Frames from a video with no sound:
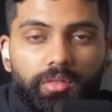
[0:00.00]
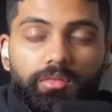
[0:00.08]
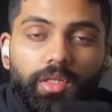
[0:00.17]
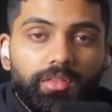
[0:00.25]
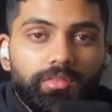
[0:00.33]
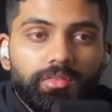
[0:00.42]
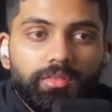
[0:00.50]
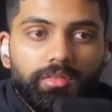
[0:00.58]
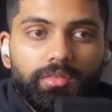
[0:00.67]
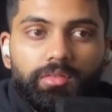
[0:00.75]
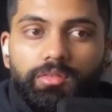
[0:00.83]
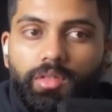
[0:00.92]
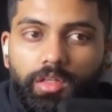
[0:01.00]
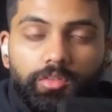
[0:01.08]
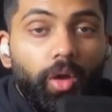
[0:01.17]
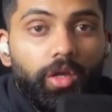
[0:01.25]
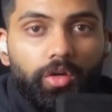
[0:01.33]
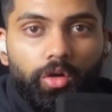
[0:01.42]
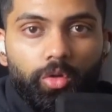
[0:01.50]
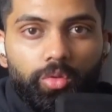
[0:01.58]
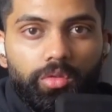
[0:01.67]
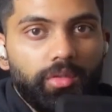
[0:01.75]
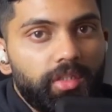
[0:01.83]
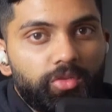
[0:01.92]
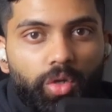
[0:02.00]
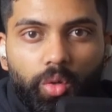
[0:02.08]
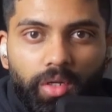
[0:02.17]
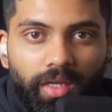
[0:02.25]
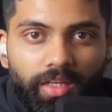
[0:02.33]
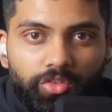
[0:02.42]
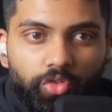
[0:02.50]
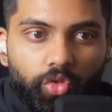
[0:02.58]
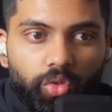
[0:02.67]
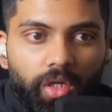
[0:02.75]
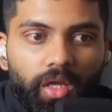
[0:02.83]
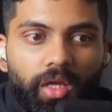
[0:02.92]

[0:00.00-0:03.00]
That's my goal. That's where I want to get to.